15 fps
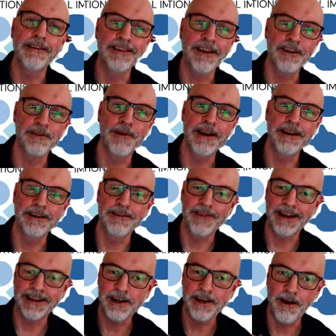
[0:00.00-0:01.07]
the other end of
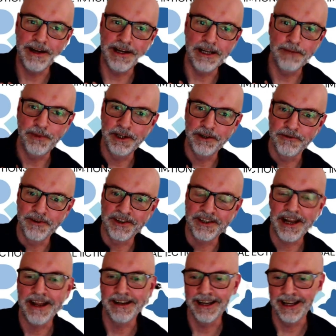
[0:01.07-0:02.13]
that tiny dip in your
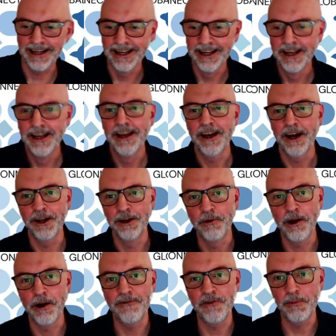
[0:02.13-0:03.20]
understanding and
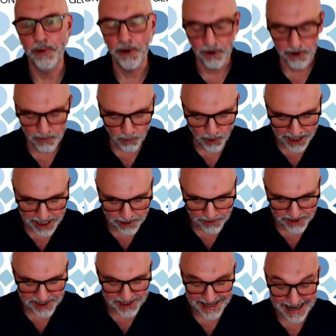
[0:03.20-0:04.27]
arrive at the point where you
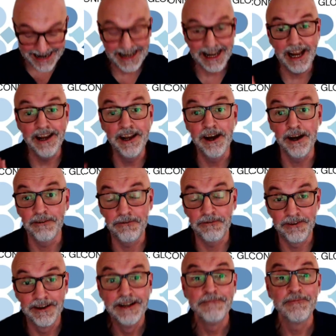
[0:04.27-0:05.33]
understand enough.
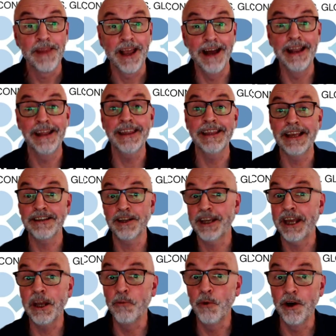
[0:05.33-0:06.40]
And I think that's the
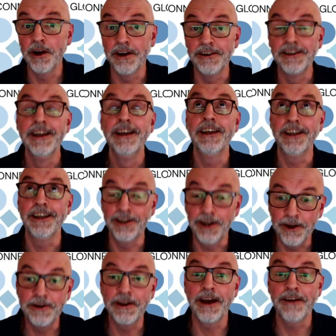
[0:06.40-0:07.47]
key word. You don't
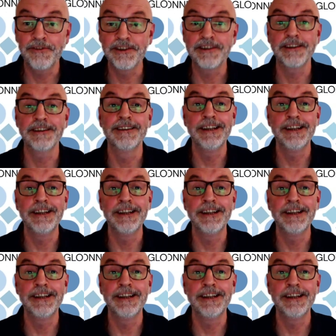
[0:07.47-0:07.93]
have to understand the